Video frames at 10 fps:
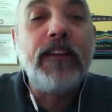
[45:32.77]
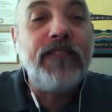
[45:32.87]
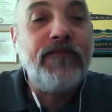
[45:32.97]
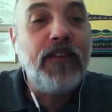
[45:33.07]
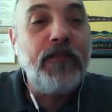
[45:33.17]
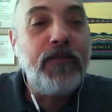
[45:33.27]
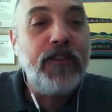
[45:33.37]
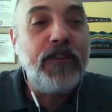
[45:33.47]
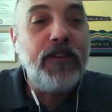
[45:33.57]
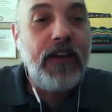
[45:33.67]
In fact, if
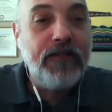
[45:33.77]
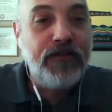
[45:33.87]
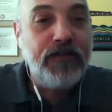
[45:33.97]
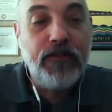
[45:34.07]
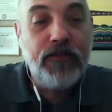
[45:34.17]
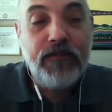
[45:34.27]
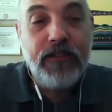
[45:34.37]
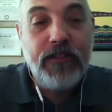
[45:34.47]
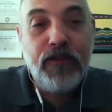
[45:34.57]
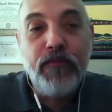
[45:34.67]
anybody has a
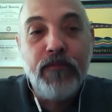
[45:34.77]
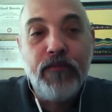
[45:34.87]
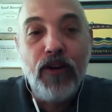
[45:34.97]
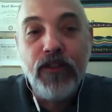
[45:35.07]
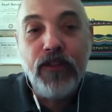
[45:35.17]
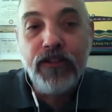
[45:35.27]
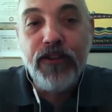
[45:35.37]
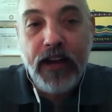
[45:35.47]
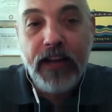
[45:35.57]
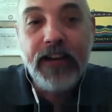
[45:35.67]
questions, they don't want to be
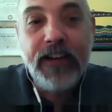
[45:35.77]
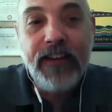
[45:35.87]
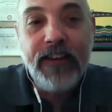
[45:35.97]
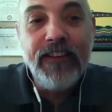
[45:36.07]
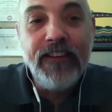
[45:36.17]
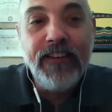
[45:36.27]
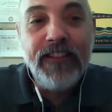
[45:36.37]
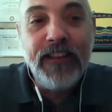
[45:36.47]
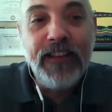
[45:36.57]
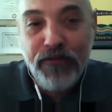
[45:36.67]
called on directly,
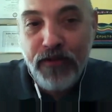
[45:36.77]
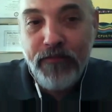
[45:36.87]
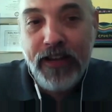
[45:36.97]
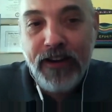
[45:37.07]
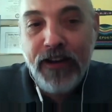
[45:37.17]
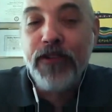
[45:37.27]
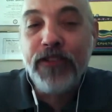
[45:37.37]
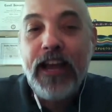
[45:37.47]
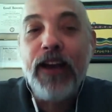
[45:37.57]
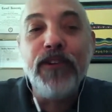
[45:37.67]
they want to remain
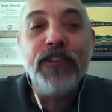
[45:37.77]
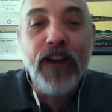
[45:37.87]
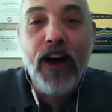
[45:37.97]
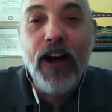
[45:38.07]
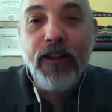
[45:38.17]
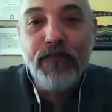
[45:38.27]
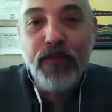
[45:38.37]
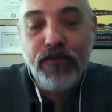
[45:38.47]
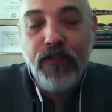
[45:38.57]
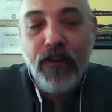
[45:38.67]
anonymous, I will
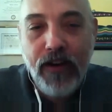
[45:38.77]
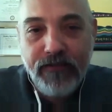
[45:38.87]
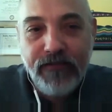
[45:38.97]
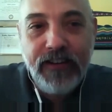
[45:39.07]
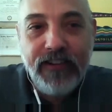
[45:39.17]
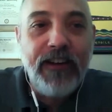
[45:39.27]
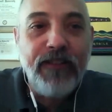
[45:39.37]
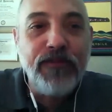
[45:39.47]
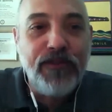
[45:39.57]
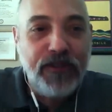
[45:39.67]
not put you on, right?